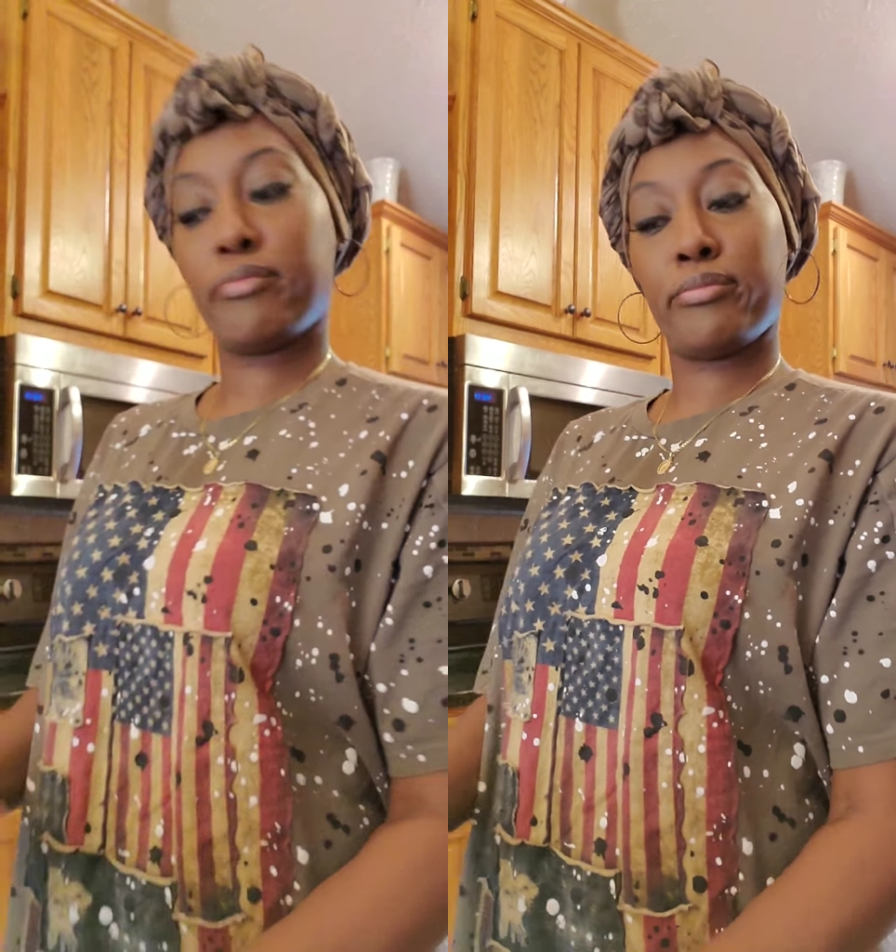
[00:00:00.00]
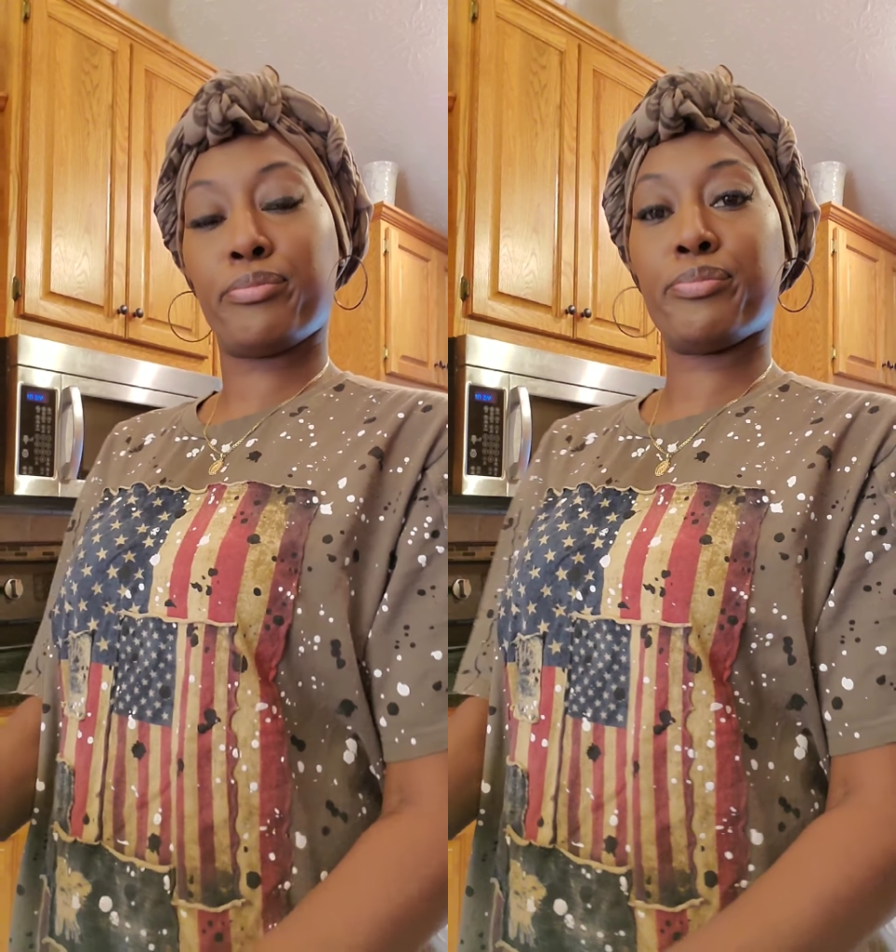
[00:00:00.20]

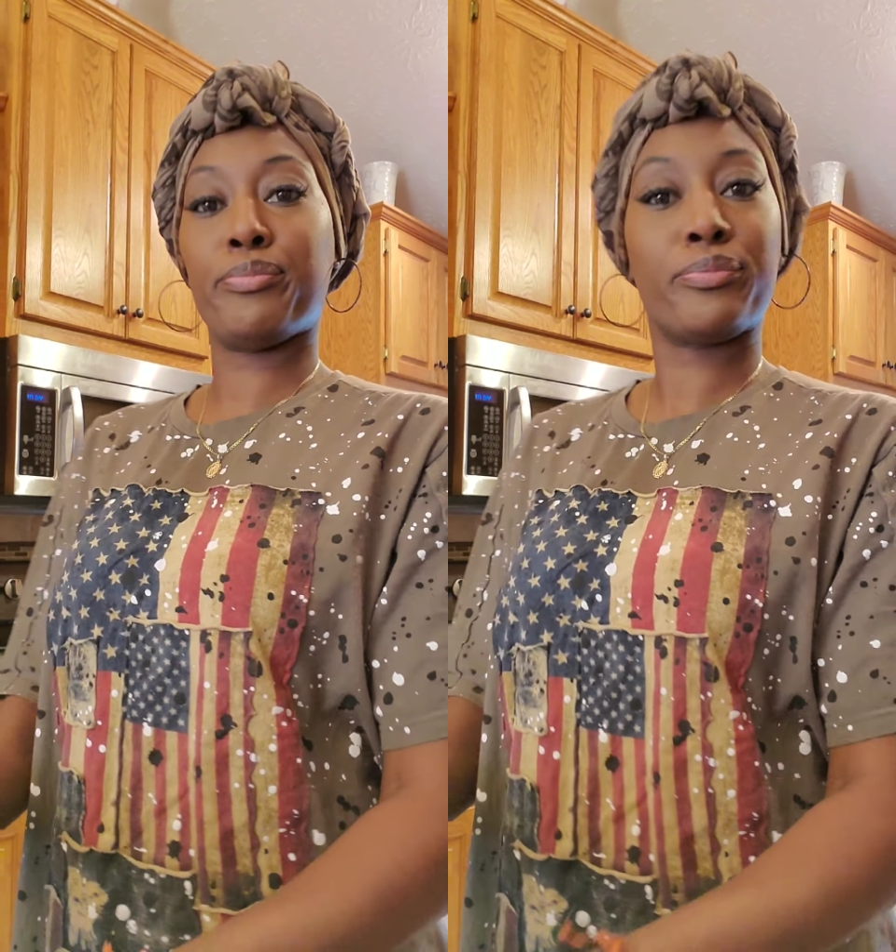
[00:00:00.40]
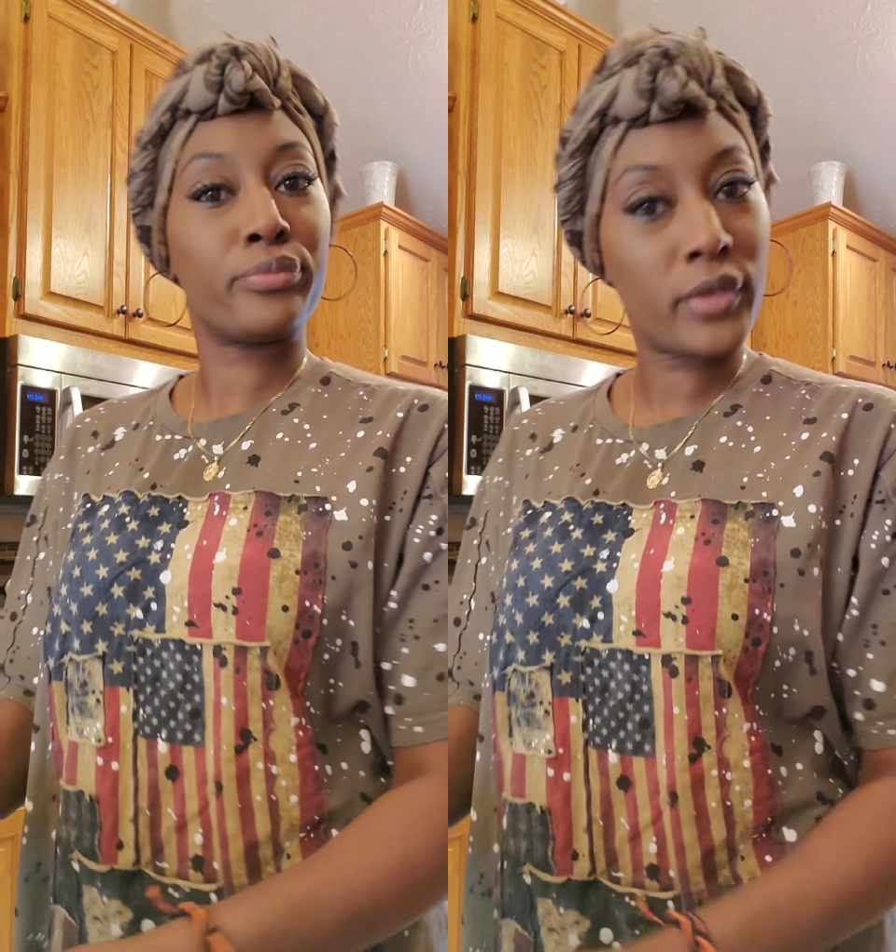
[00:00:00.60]

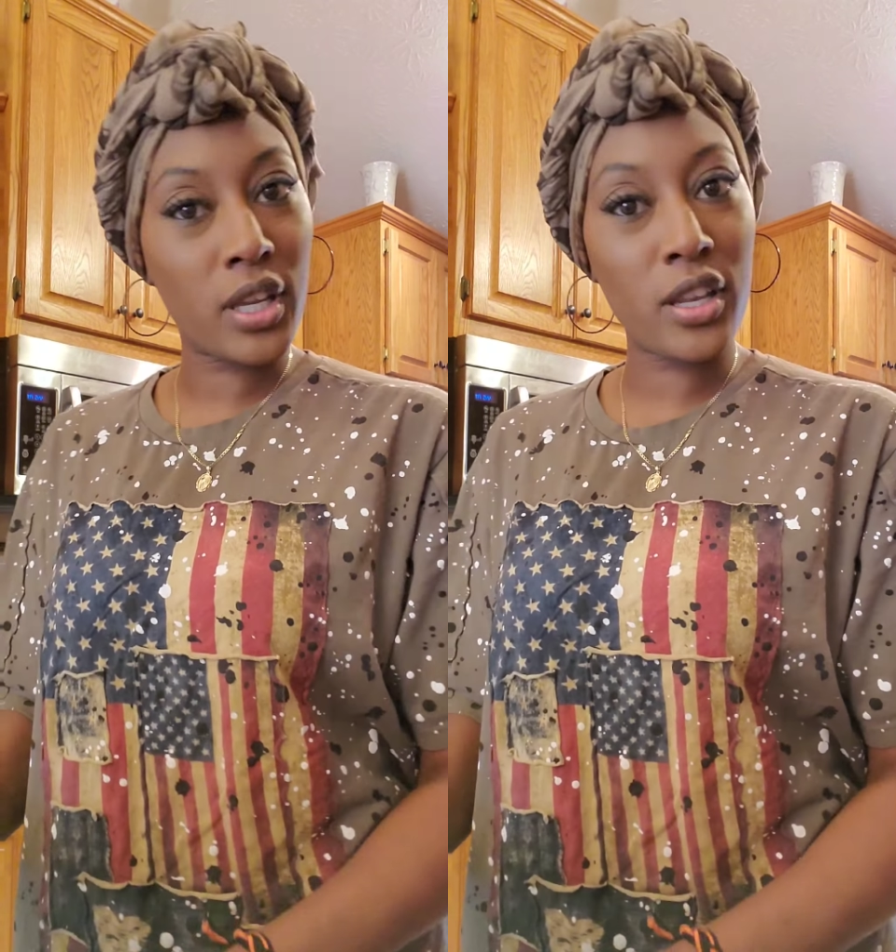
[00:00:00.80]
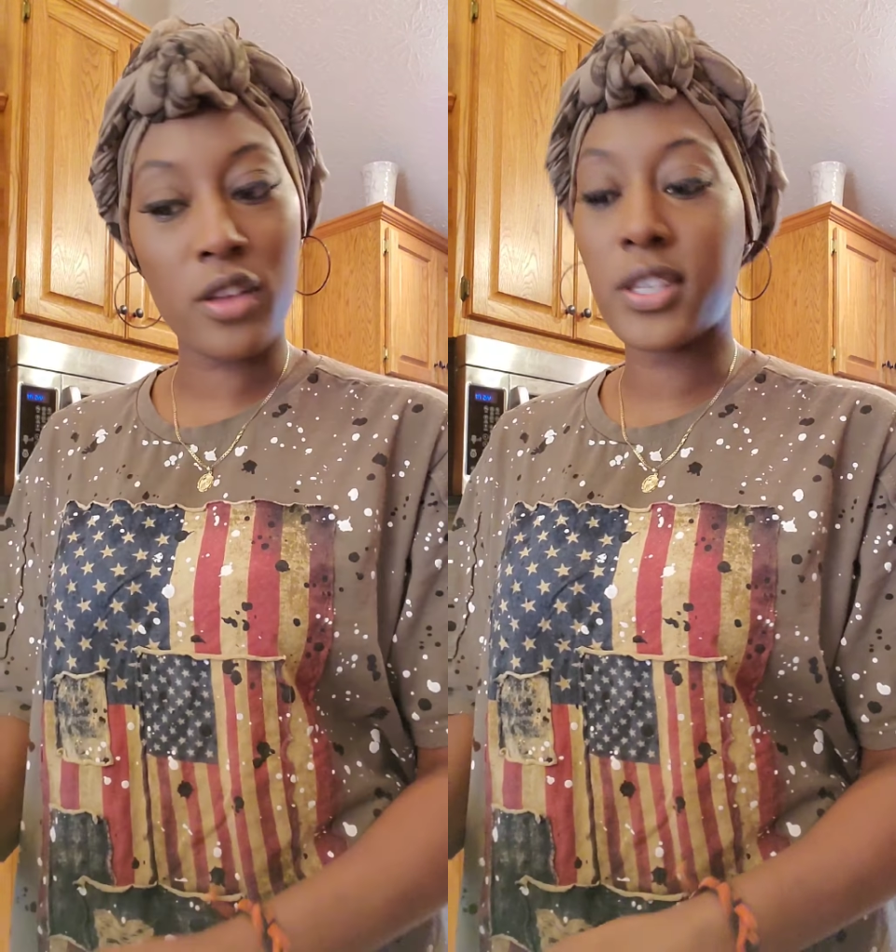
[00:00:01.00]

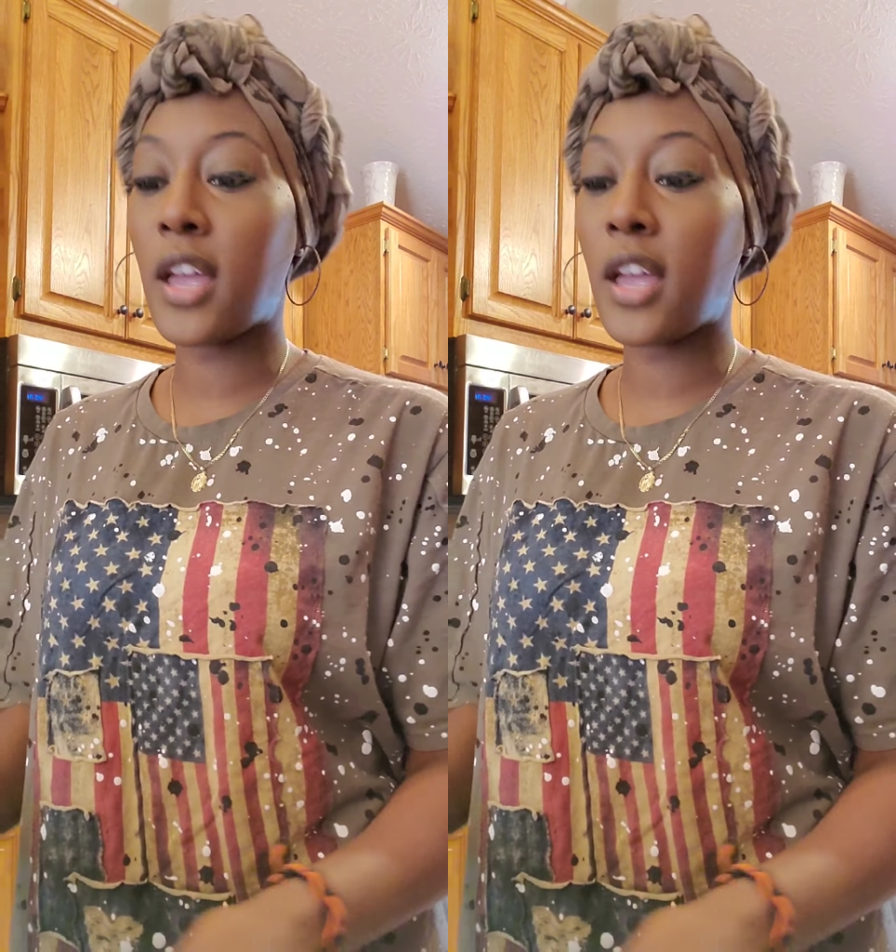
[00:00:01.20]
And I'll